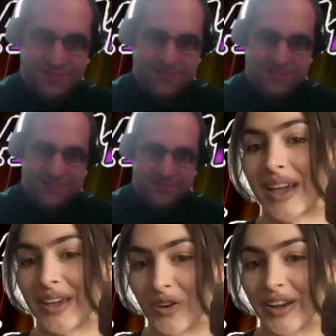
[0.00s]
I
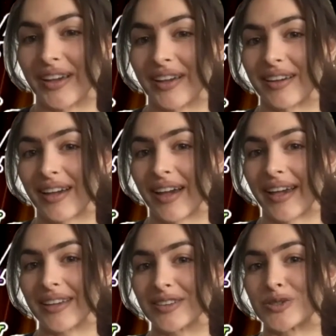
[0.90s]
agree.
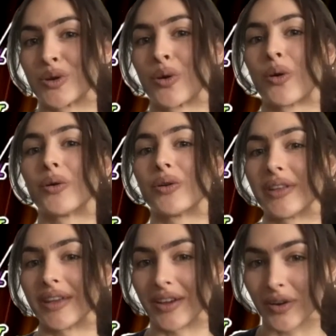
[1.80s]
I
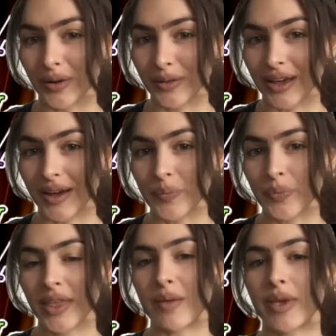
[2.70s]
totally agree with that.
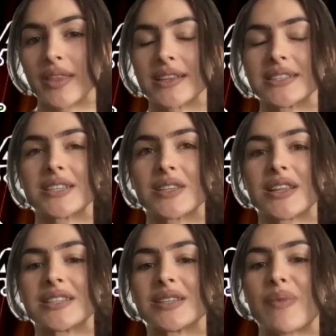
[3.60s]
I mean, this
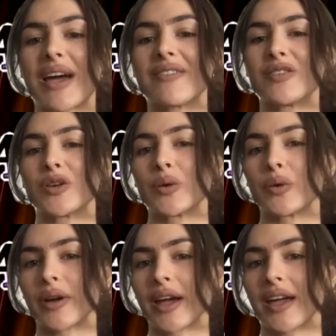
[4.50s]
is my view,
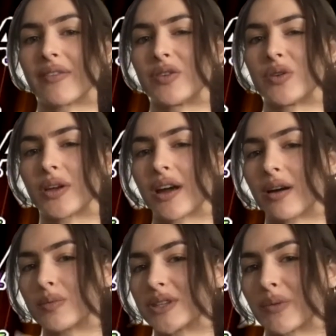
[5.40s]
okay? If you could
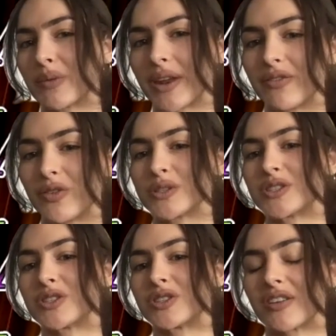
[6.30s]
help somebody, if you could
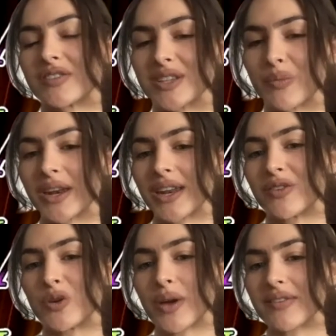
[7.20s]
serve somebody, if
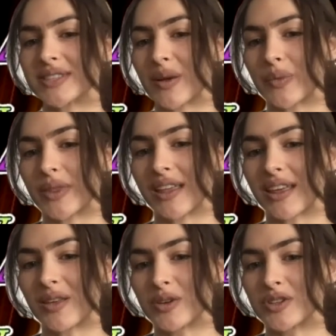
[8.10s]
you have something that
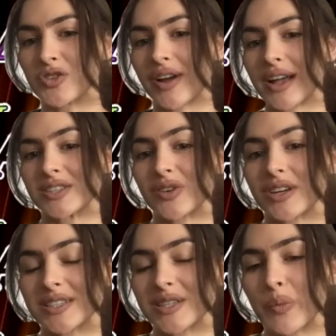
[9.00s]
you could transfer to
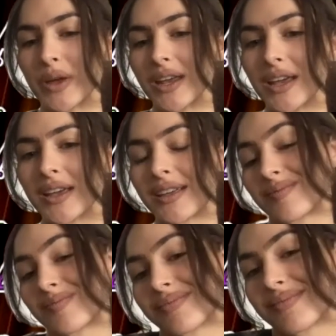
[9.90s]
somebody,
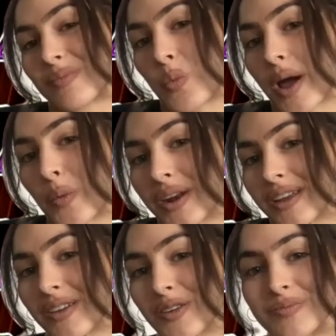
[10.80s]
why wouldn't
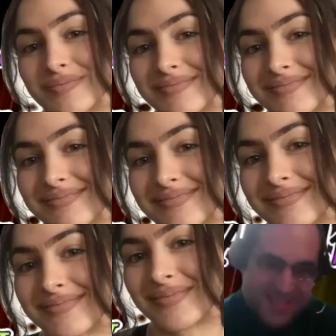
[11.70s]
you? Right?